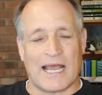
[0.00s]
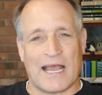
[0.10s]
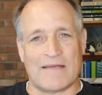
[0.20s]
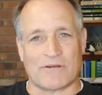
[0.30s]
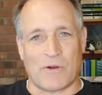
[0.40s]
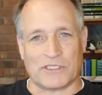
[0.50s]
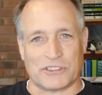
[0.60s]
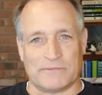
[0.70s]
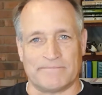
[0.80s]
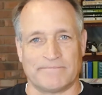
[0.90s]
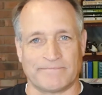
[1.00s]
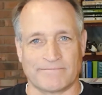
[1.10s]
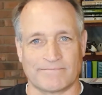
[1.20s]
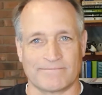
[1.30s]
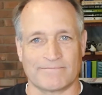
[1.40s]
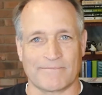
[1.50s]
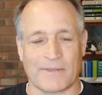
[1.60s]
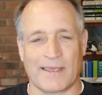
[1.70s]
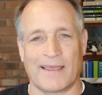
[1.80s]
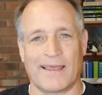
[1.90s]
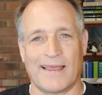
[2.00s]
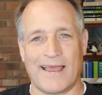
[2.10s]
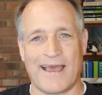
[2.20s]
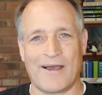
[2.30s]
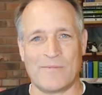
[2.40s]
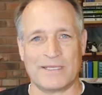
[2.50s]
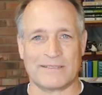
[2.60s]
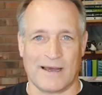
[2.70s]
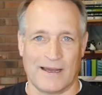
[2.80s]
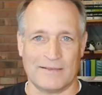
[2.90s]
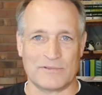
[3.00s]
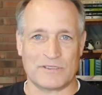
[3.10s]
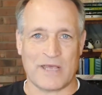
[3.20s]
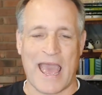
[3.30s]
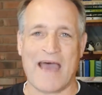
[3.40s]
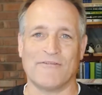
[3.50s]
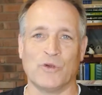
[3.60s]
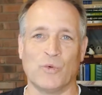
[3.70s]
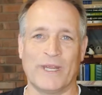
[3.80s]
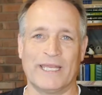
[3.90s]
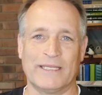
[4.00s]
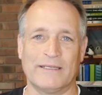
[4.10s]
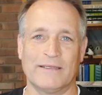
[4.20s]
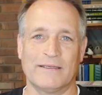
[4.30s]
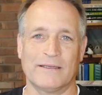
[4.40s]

I have a question. How many times have you weeded